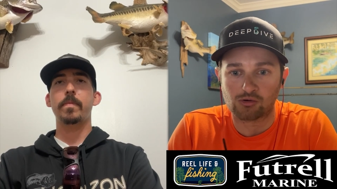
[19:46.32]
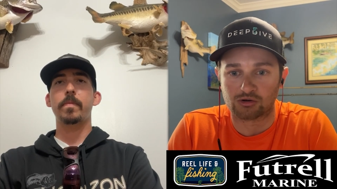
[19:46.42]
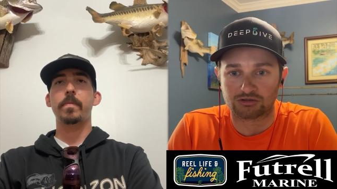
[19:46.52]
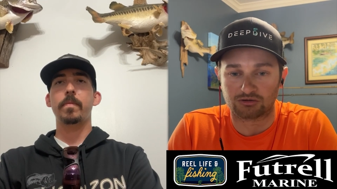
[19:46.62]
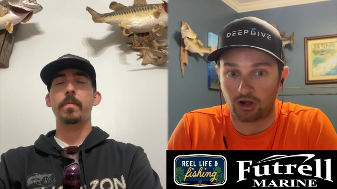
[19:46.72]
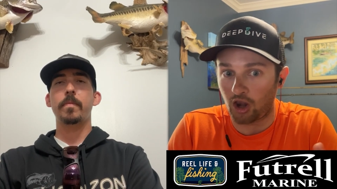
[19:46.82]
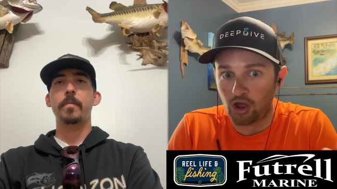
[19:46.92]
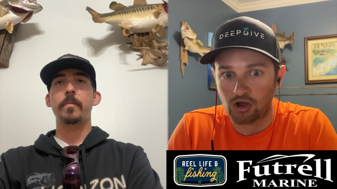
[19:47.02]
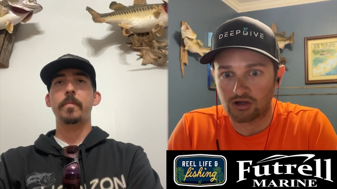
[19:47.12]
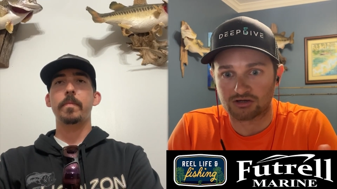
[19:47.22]
Speaker 1: or
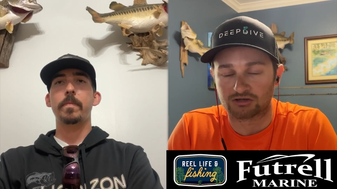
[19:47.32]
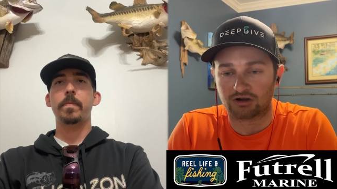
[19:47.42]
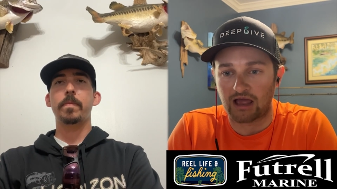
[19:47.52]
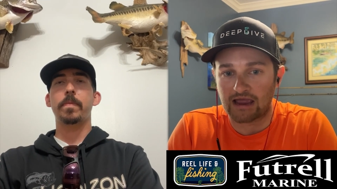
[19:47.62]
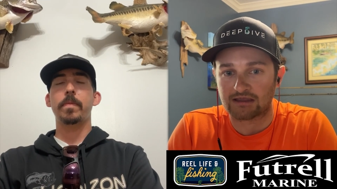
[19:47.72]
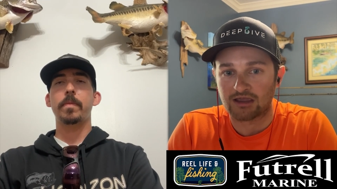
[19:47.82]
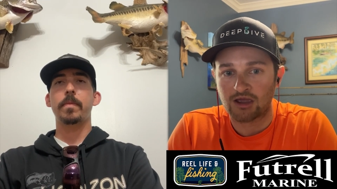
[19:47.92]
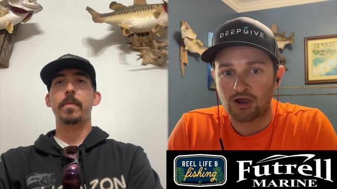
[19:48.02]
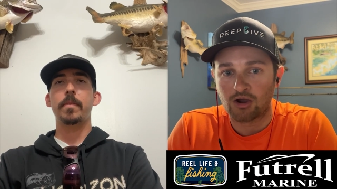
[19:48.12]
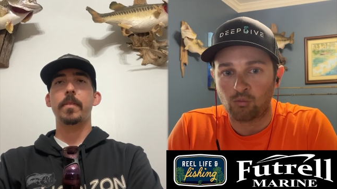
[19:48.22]
luck or like
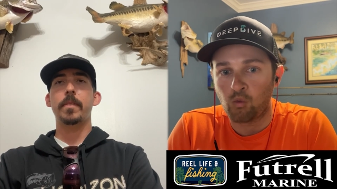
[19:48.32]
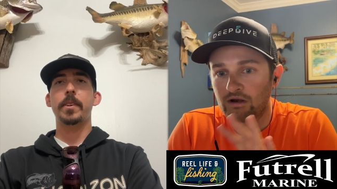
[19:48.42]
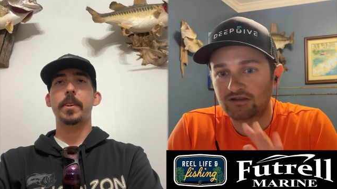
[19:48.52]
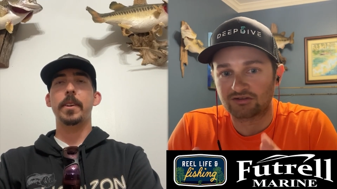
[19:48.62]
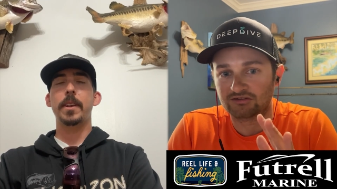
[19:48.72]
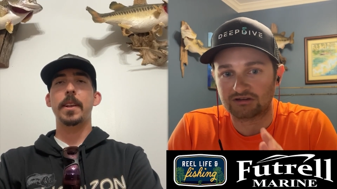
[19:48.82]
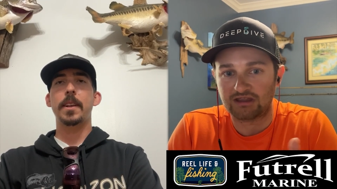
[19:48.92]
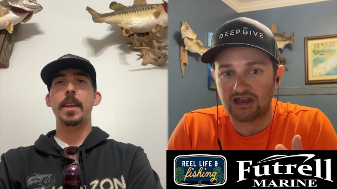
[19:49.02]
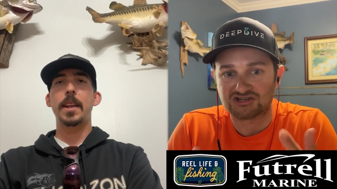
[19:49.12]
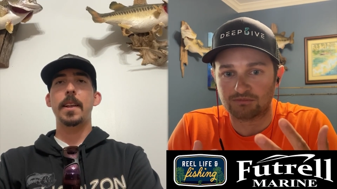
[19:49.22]
what is it to
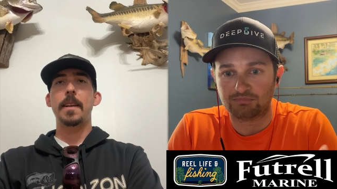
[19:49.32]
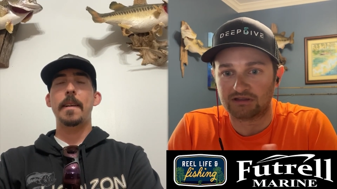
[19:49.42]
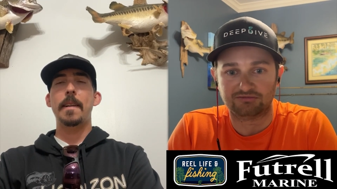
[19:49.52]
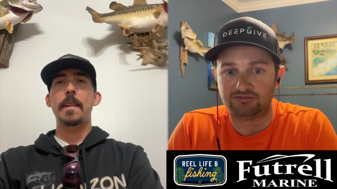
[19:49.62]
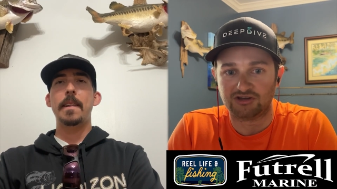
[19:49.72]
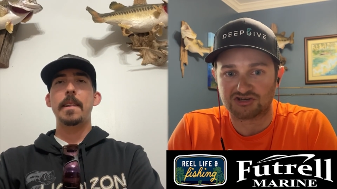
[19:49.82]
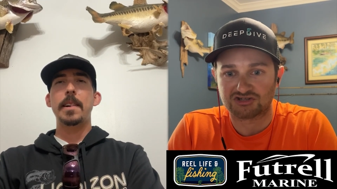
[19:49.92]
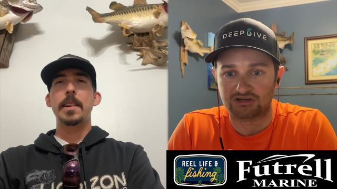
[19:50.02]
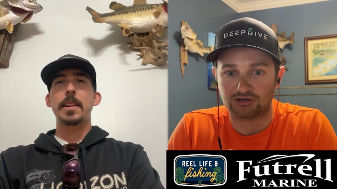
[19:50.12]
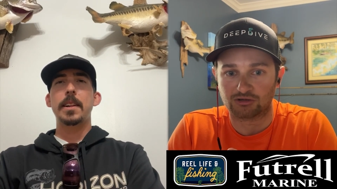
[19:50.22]
catching big
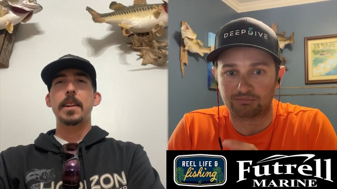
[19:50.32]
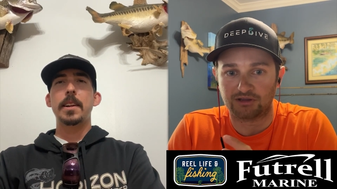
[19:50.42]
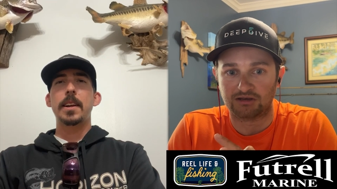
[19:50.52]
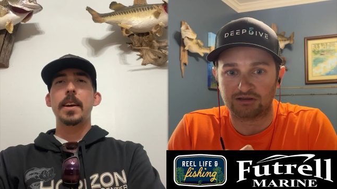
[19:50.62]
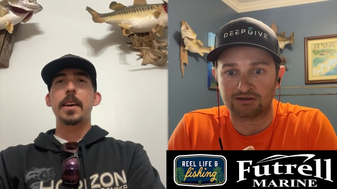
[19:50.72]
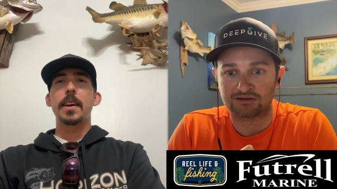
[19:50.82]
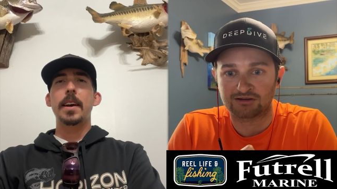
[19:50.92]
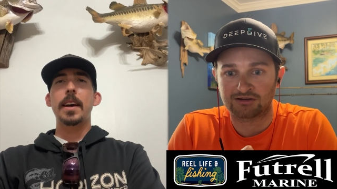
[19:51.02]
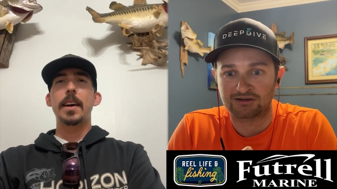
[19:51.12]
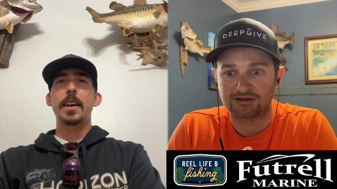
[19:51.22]
fish in your opinion
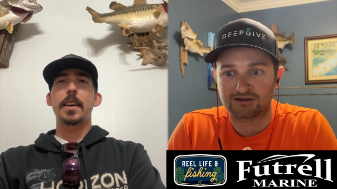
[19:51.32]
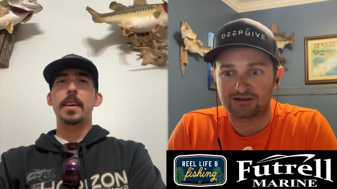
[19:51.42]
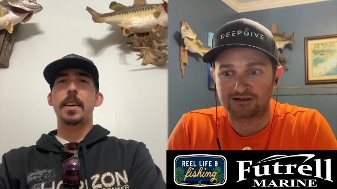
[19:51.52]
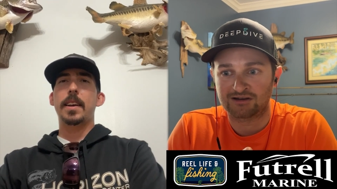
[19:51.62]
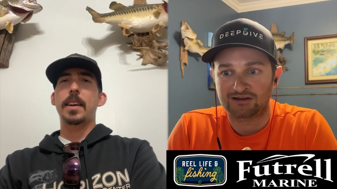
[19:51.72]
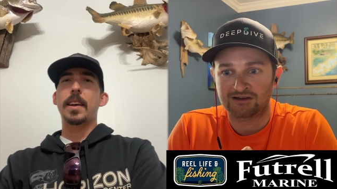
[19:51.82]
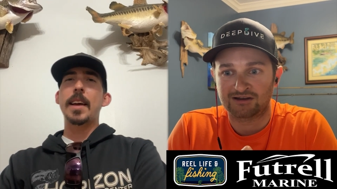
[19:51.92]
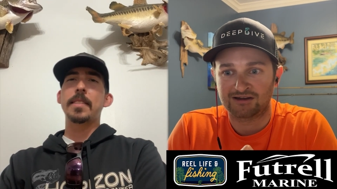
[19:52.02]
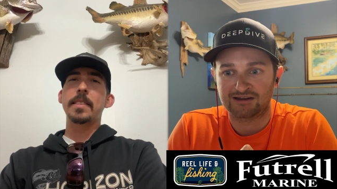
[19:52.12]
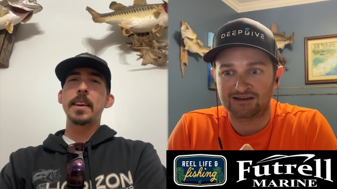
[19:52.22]

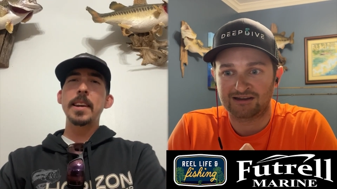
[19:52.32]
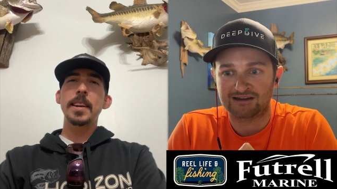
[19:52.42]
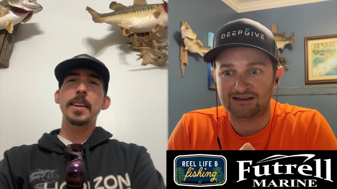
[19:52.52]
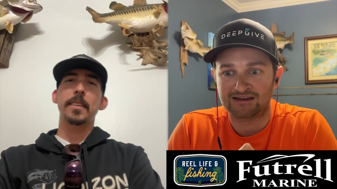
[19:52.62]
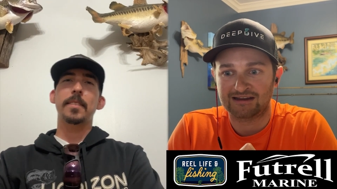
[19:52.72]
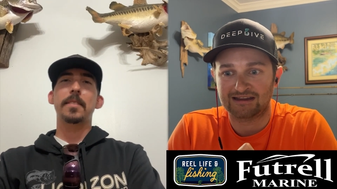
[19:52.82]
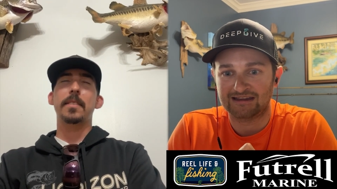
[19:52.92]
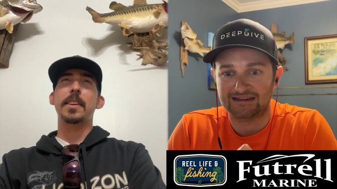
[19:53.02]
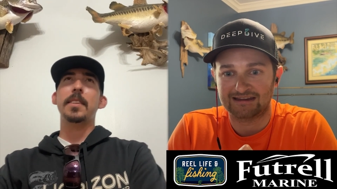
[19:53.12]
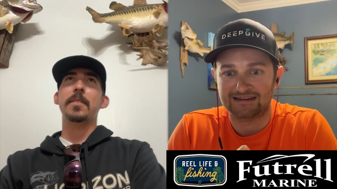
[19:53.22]
Speaker 2: i think
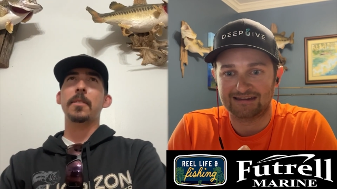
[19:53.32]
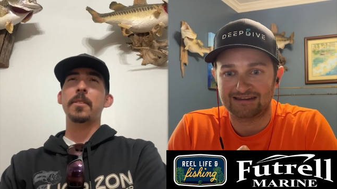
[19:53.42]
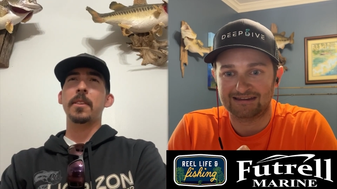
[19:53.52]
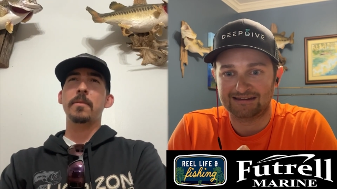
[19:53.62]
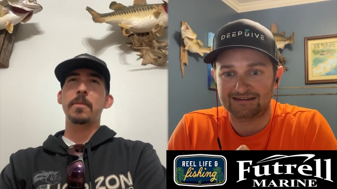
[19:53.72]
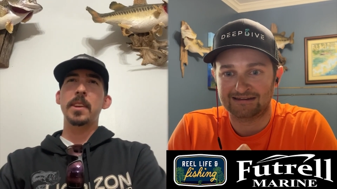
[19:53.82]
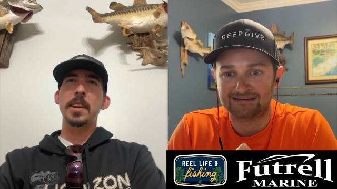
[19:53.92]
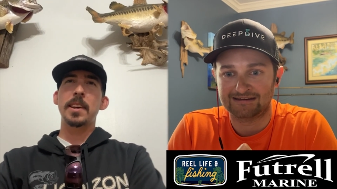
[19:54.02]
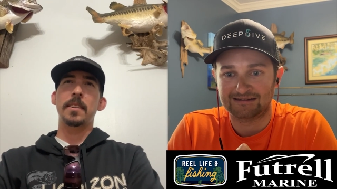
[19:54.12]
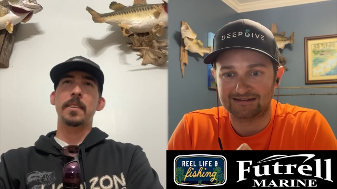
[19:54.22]
it's it's looking for
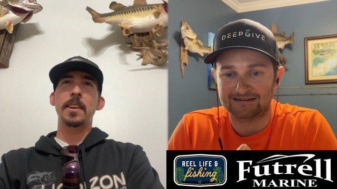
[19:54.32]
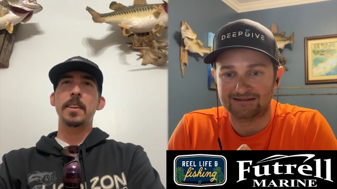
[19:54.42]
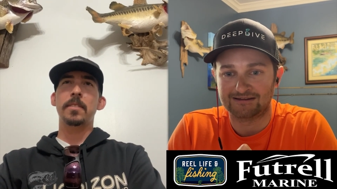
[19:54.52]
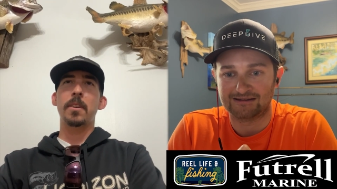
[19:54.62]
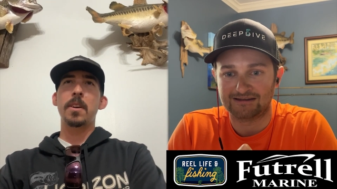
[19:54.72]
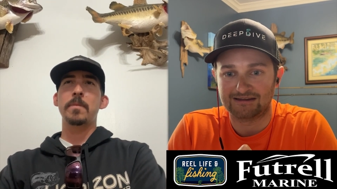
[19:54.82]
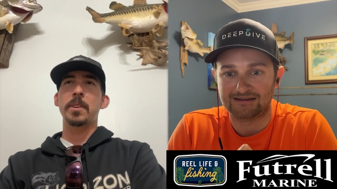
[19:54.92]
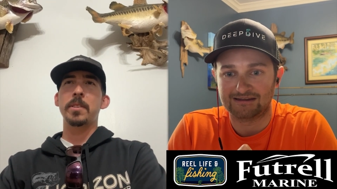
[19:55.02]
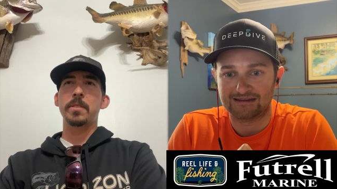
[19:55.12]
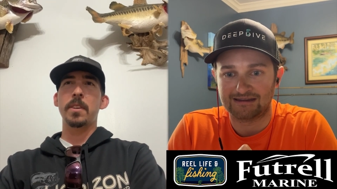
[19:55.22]
that less
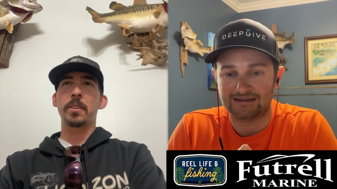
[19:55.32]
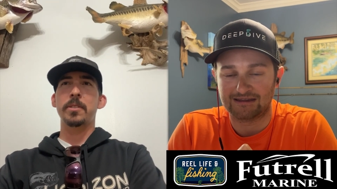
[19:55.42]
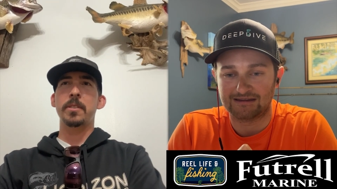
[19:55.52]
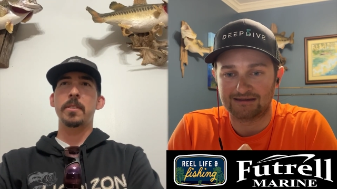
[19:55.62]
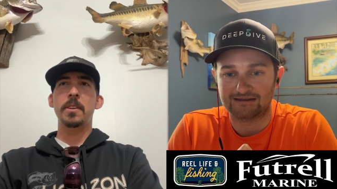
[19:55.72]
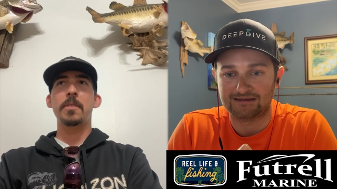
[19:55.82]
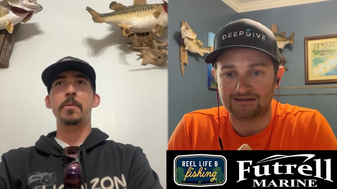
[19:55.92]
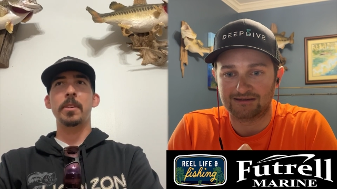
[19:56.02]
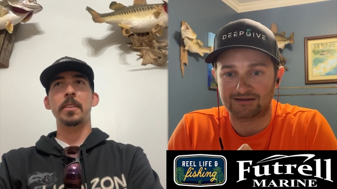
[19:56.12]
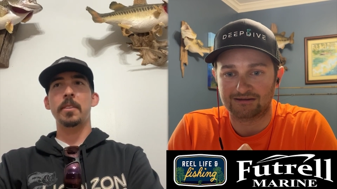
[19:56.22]
obvious structure you
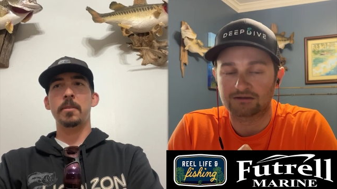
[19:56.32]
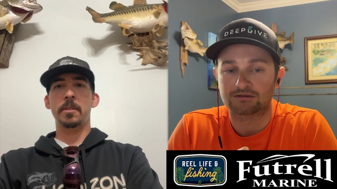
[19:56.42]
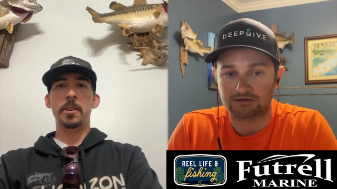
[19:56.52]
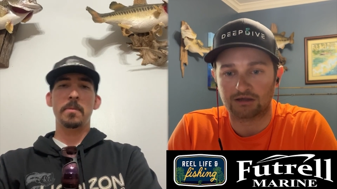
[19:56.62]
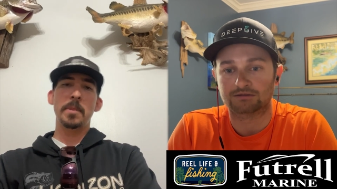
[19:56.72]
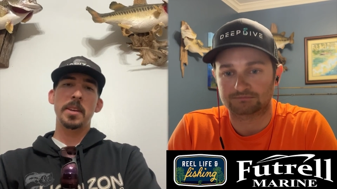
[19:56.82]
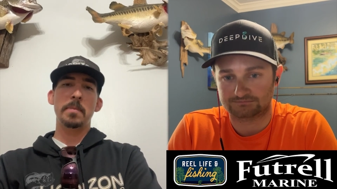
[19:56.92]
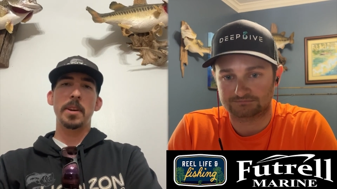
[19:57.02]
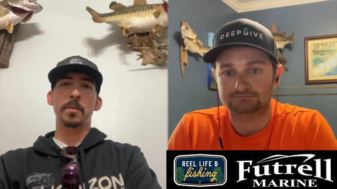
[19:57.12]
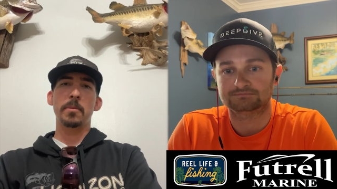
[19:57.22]
know in a little yeah.
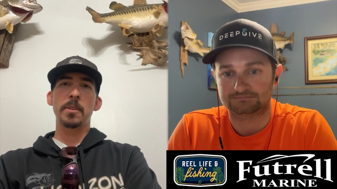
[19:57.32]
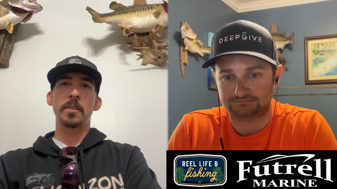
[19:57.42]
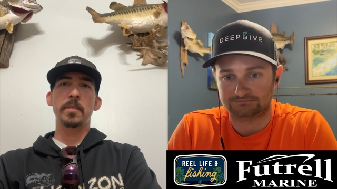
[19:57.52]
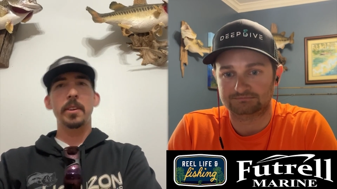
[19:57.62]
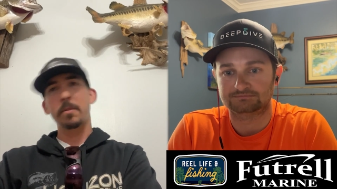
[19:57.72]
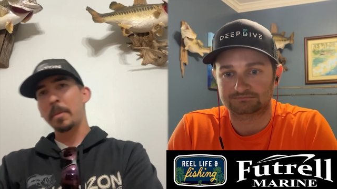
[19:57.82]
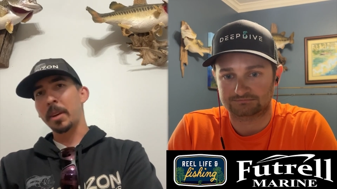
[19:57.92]
bitty piece of wood instead of a